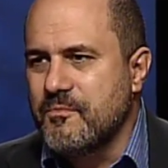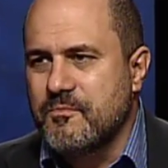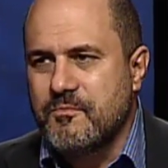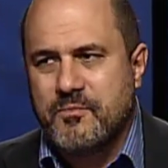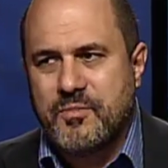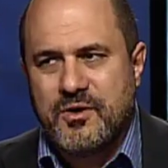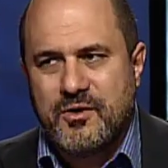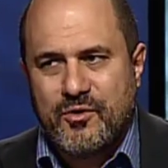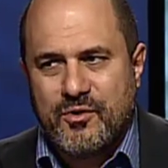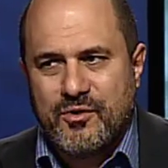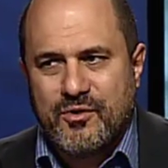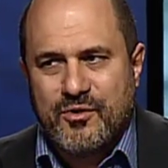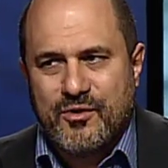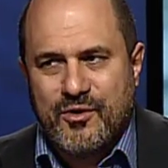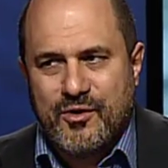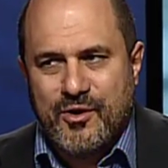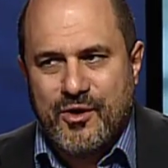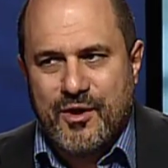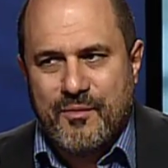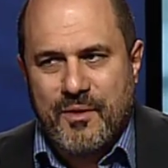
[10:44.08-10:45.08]
But
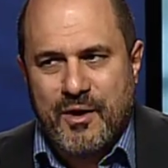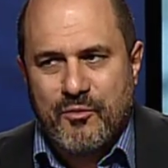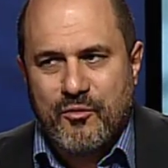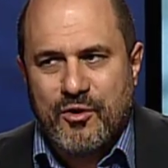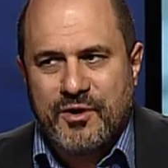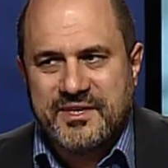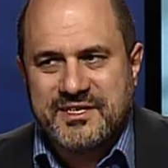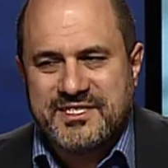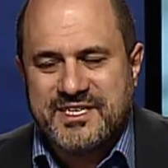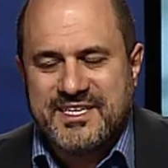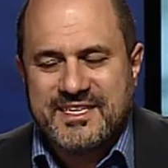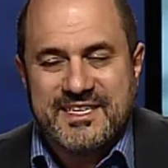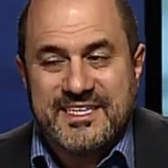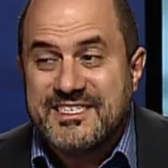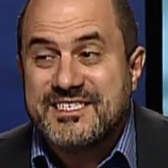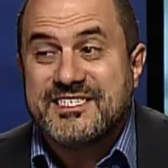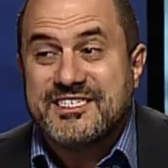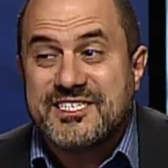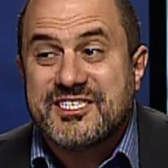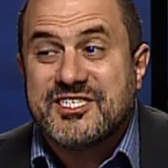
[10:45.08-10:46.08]
am I wrong in saying this
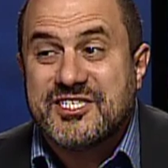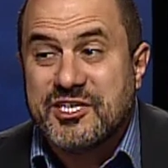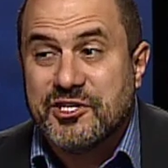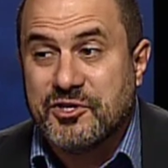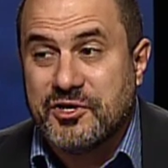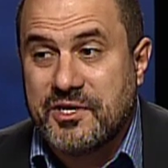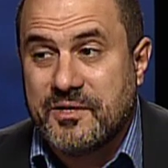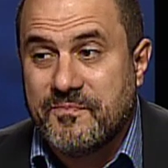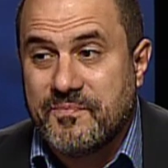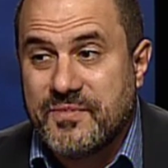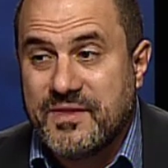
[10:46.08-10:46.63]
is silly?